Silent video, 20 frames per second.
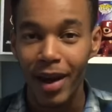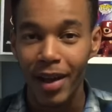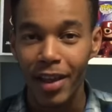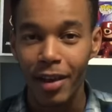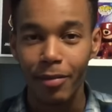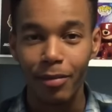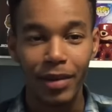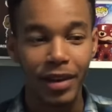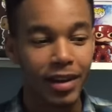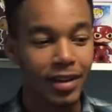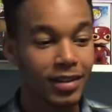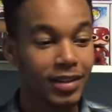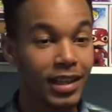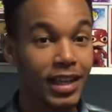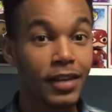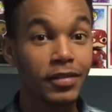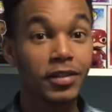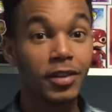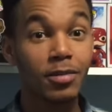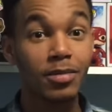by them because he
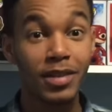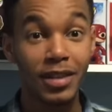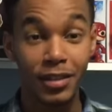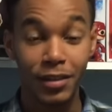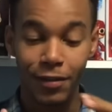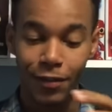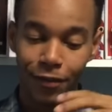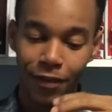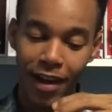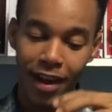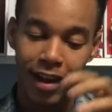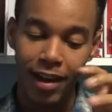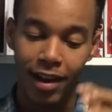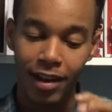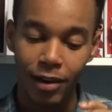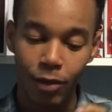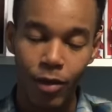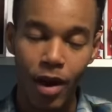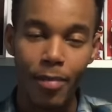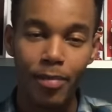gives them these fake
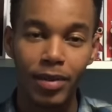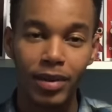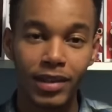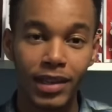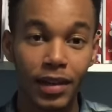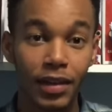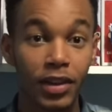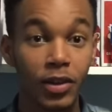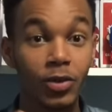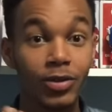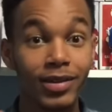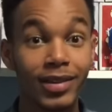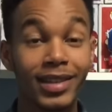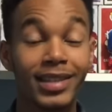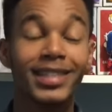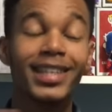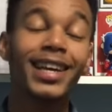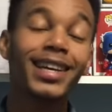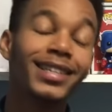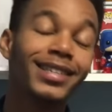kind of weapons that they use in the
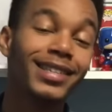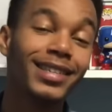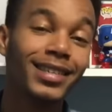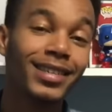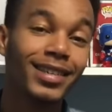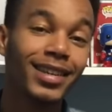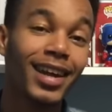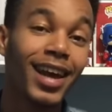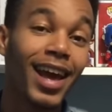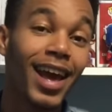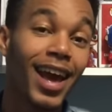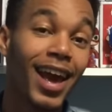second season,